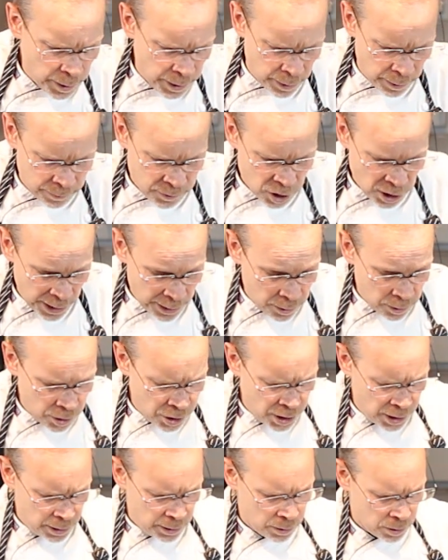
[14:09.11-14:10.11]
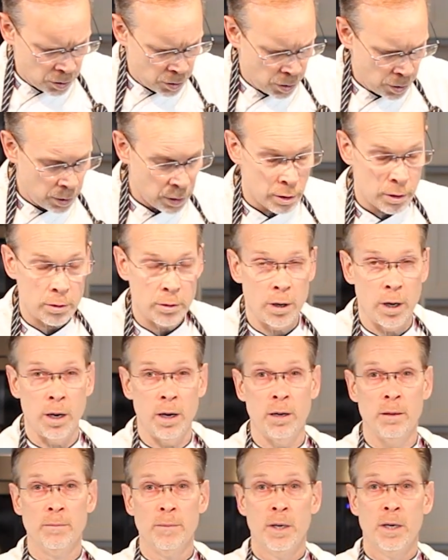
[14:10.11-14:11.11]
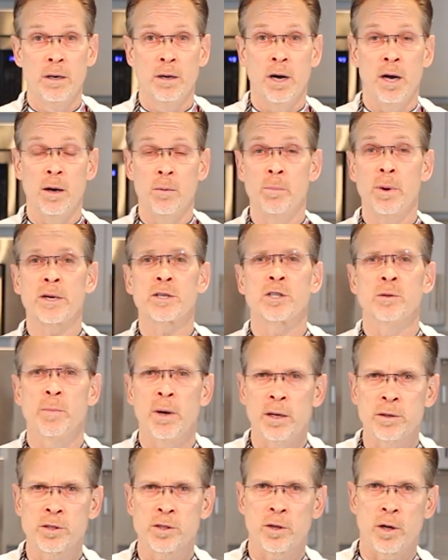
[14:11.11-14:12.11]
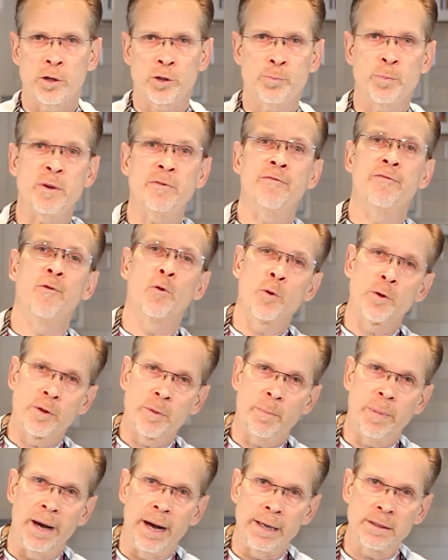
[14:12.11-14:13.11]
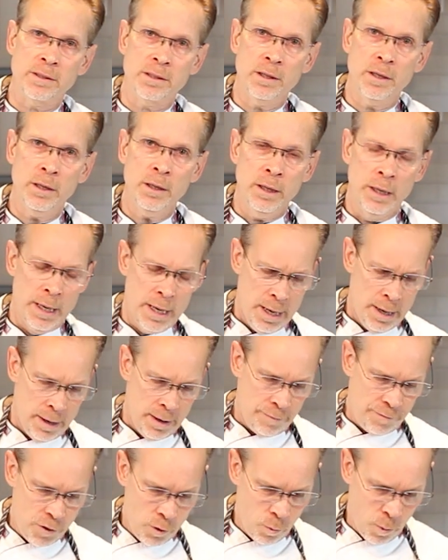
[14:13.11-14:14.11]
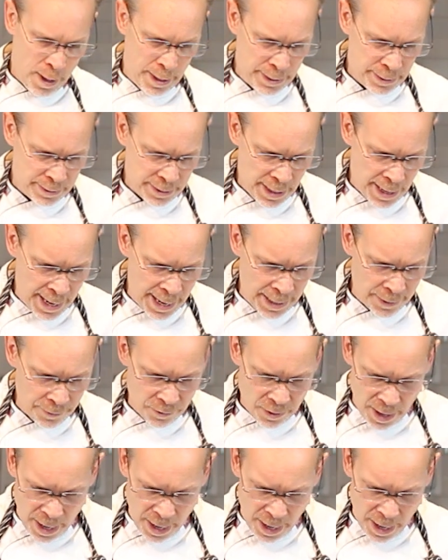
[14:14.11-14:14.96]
bit of cheddar cheese to your bechamel sauce before the pasta. If you wanted to add